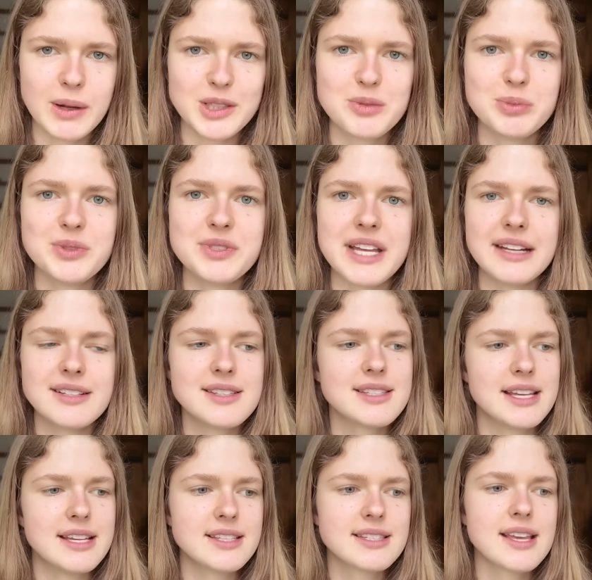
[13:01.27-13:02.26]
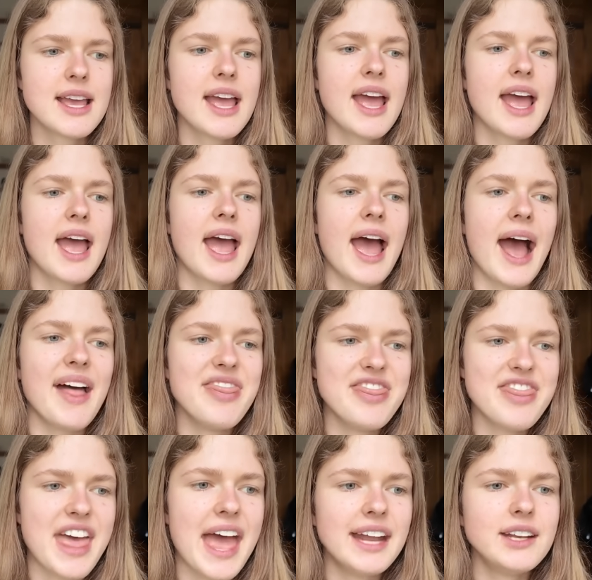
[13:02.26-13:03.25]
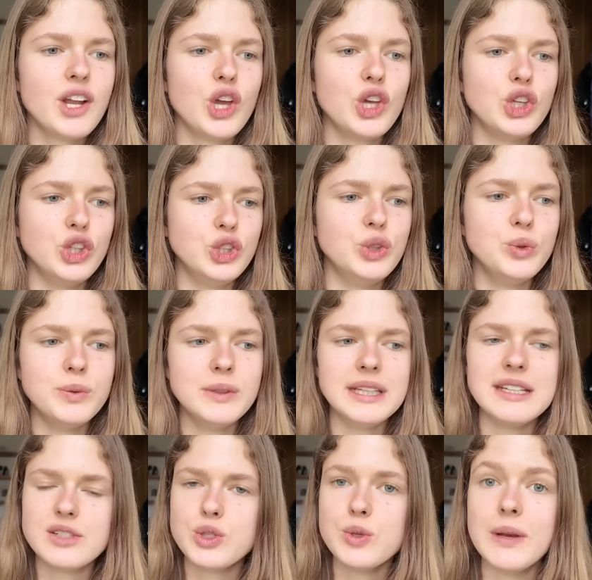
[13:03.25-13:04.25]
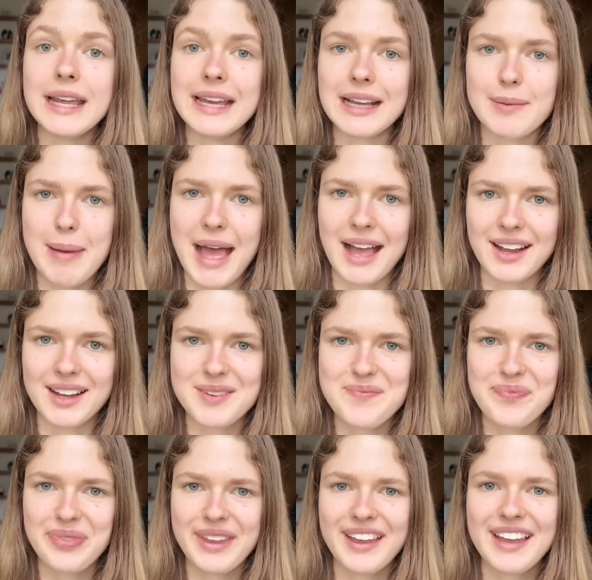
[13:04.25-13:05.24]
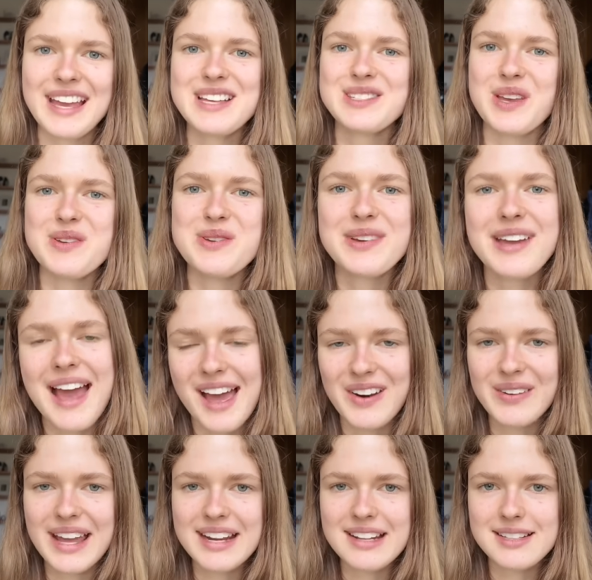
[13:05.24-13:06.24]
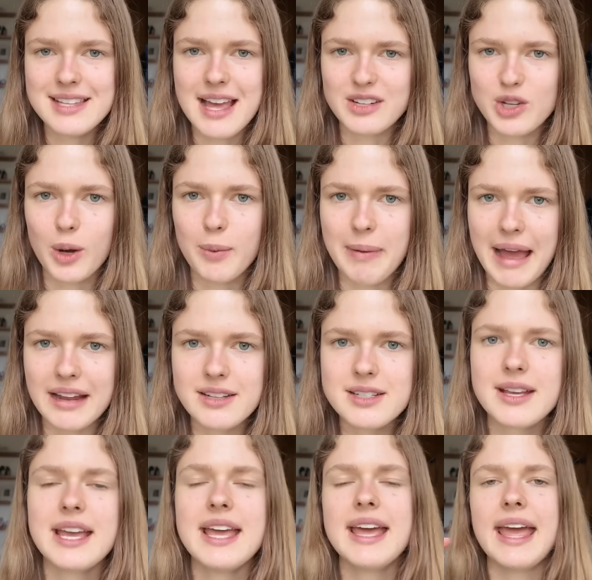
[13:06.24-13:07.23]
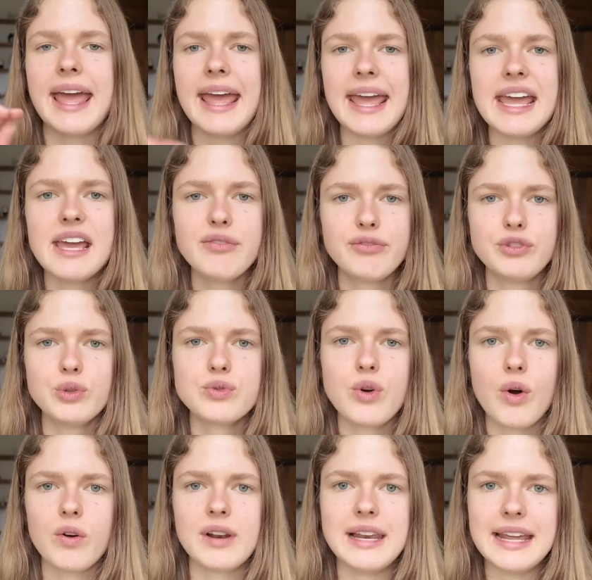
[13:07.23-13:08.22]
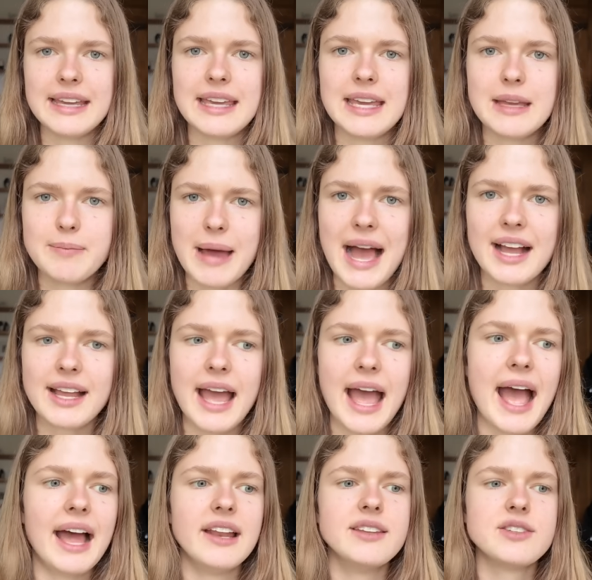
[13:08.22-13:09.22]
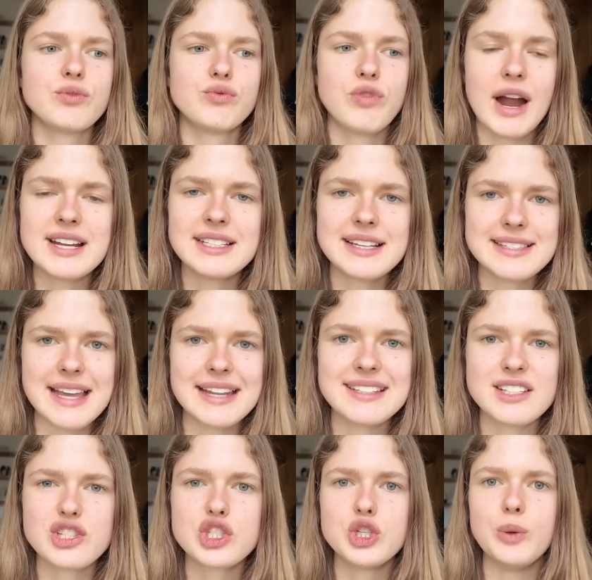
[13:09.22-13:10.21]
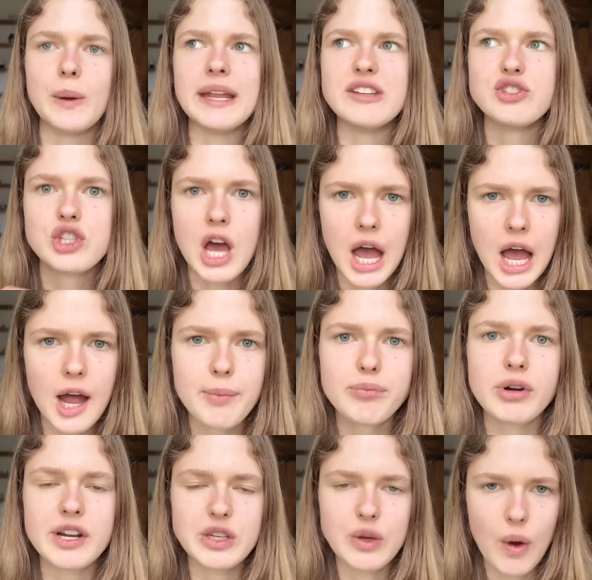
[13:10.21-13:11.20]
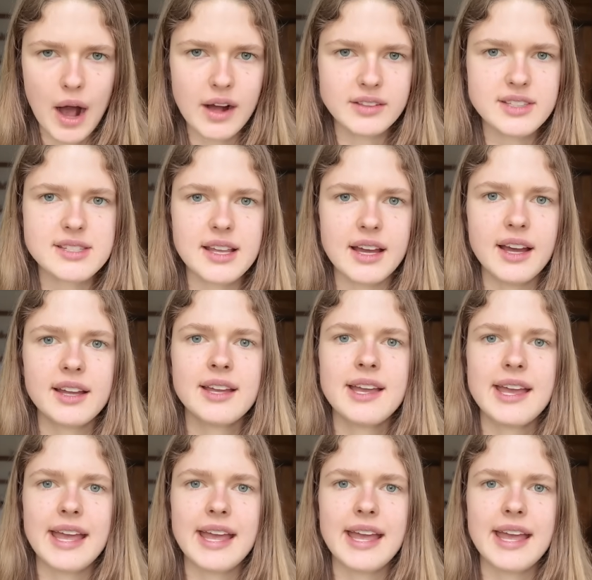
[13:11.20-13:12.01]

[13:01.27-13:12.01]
multiple sentences. And then you need to link back. So you cannot get into that top band if you're not linking back and writing a sentence to interpret your answer